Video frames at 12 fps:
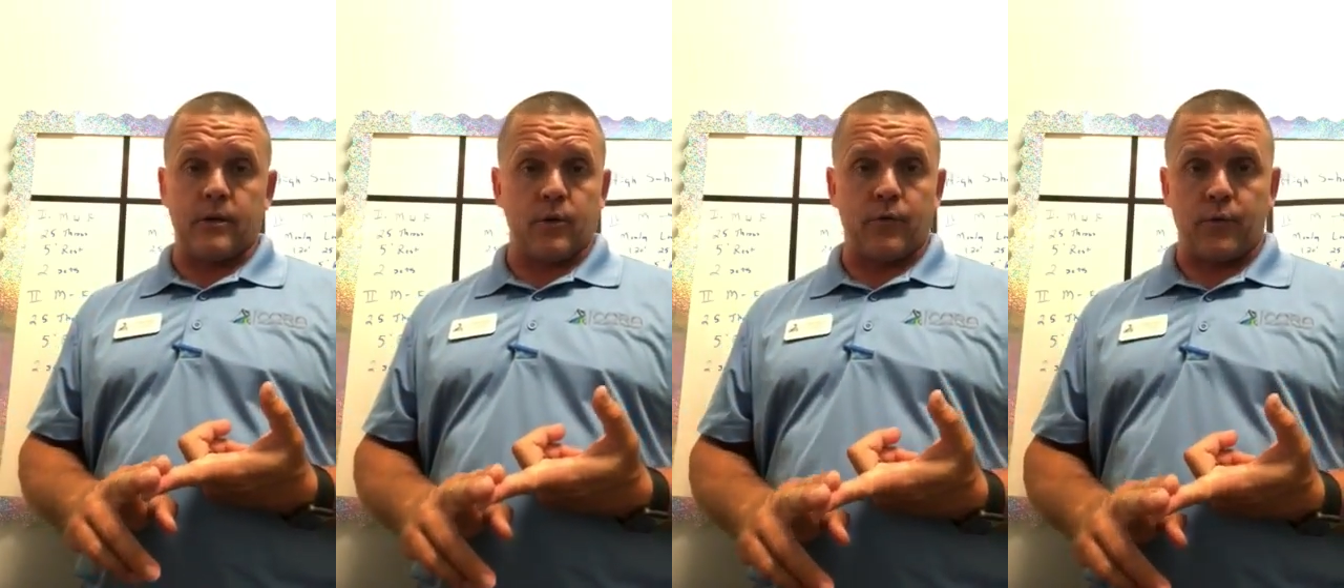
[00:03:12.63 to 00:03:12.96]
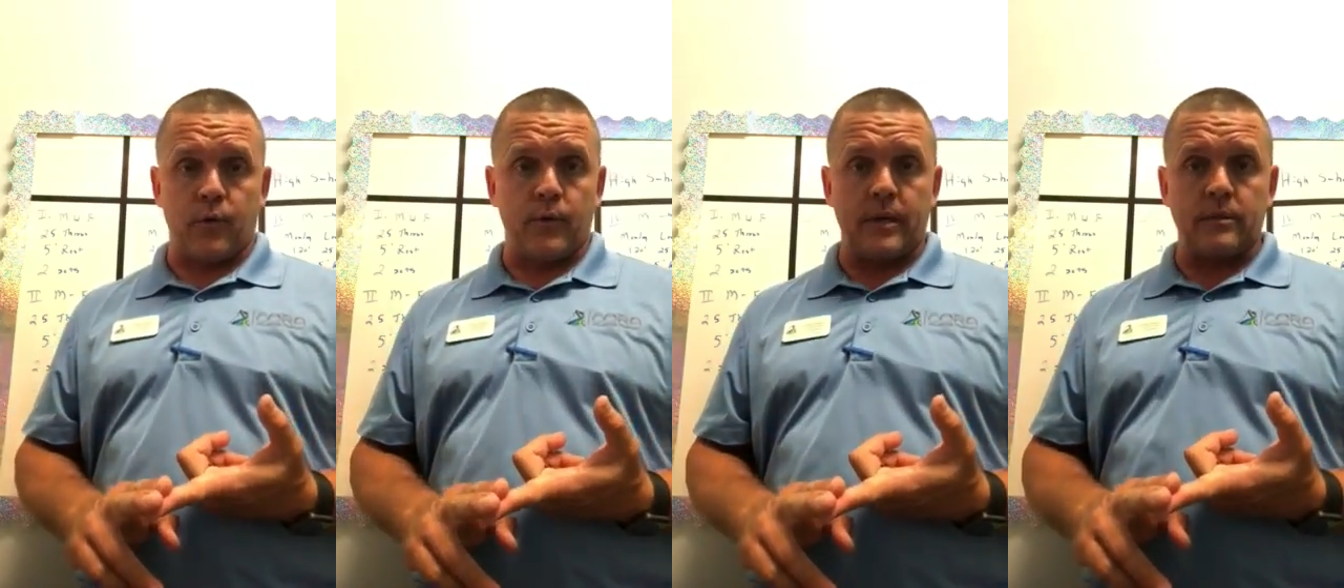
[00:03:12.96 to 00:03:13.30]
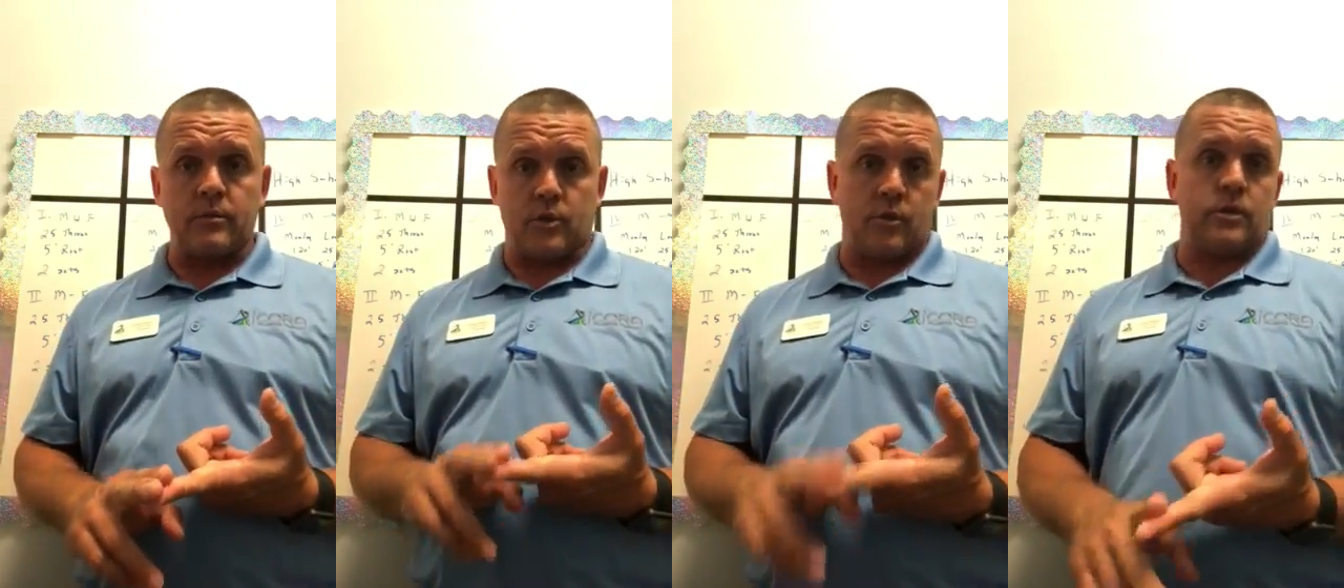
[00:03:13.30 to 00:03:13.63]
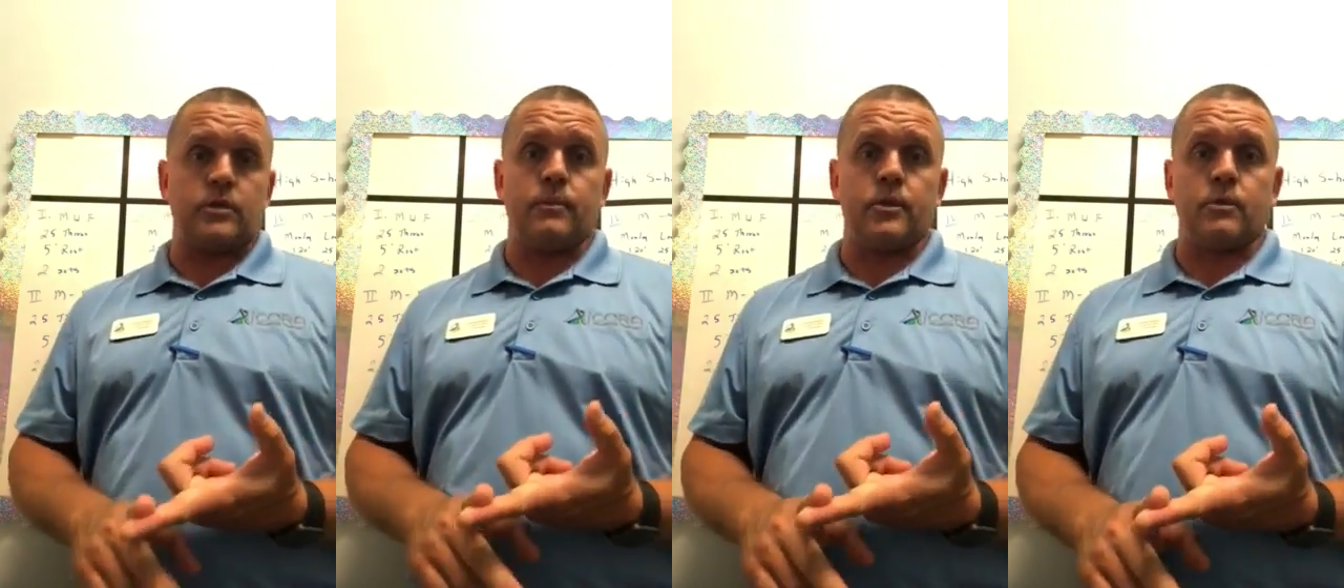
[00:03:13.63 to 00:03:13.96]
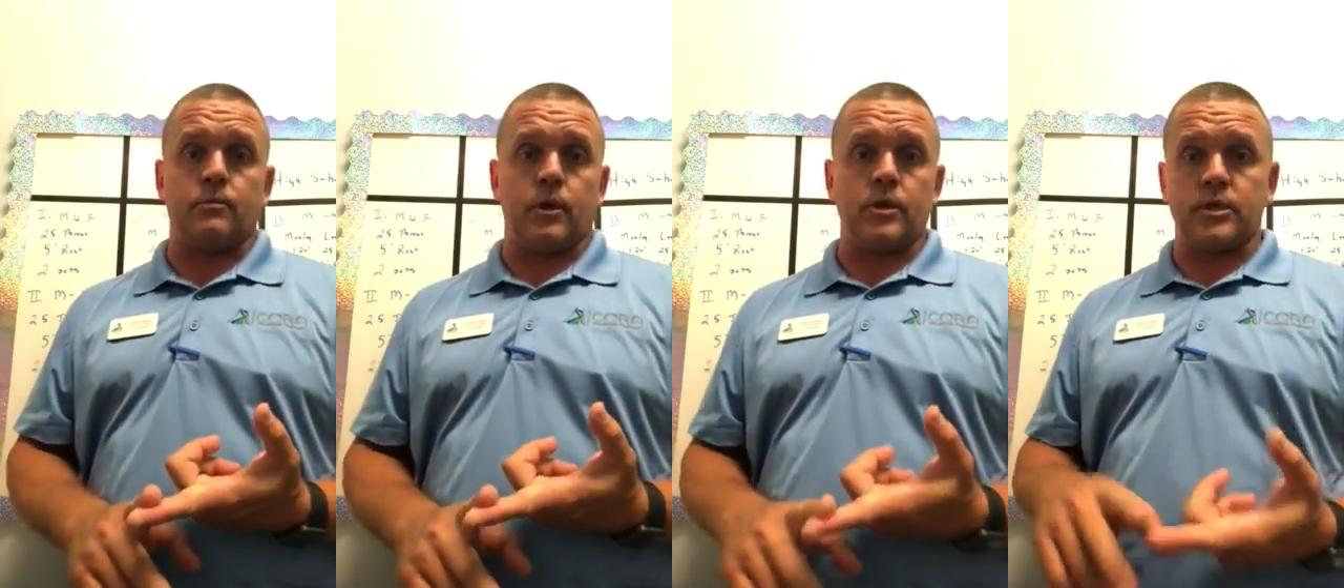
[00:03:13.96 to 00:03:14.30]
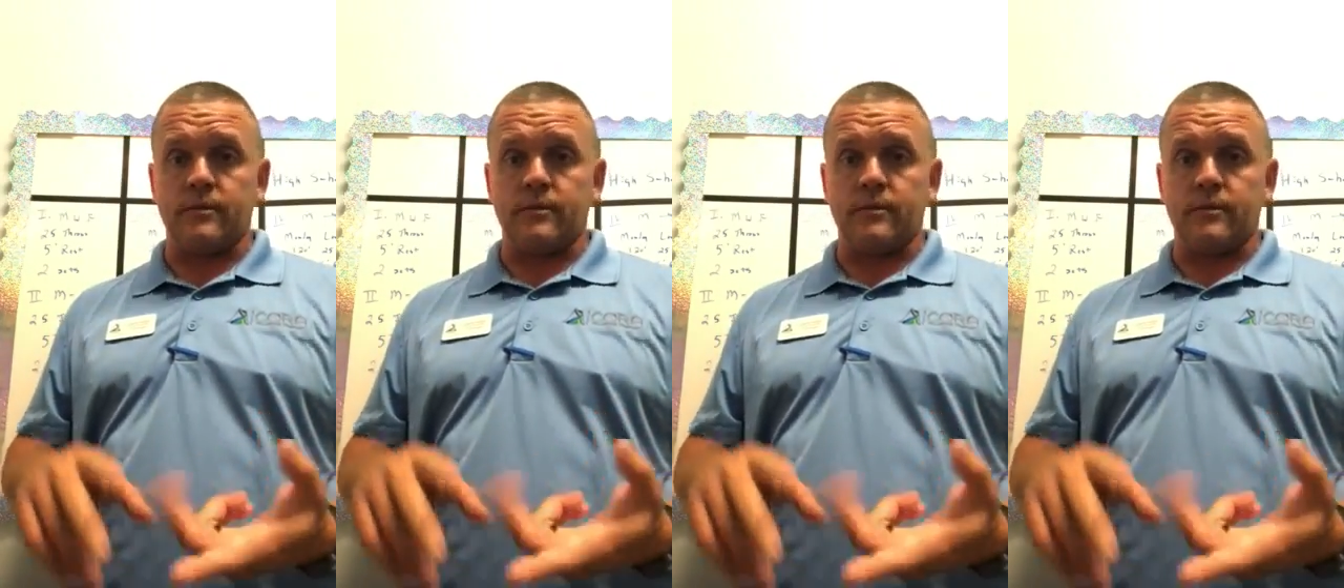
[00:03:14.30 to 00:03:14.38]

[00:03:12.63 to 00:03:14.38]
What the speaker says: or throwing during the month of March.